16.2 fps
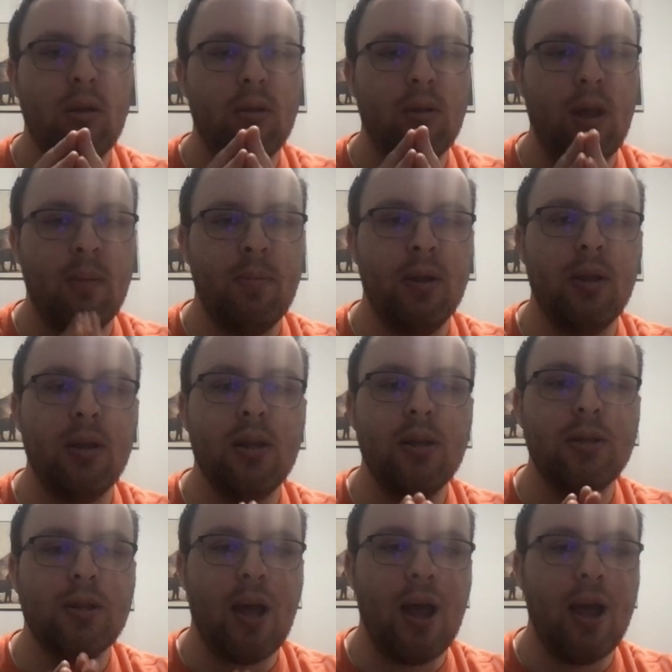
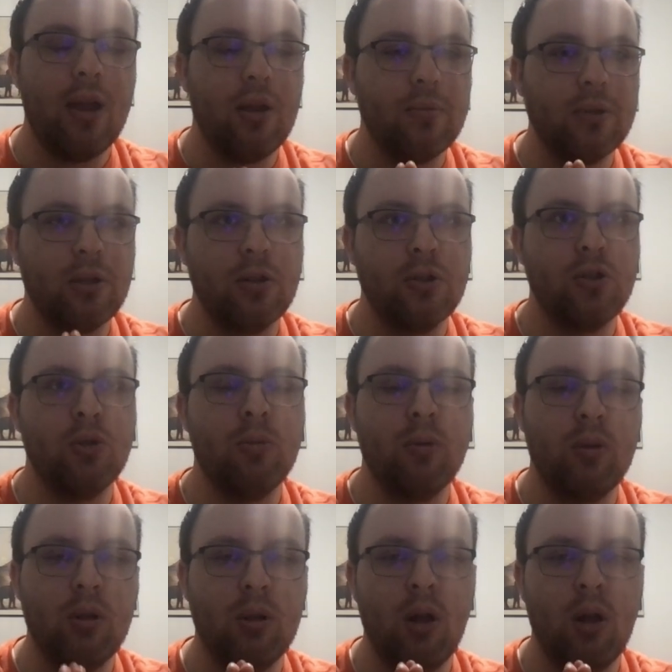Abilities, items, consumable,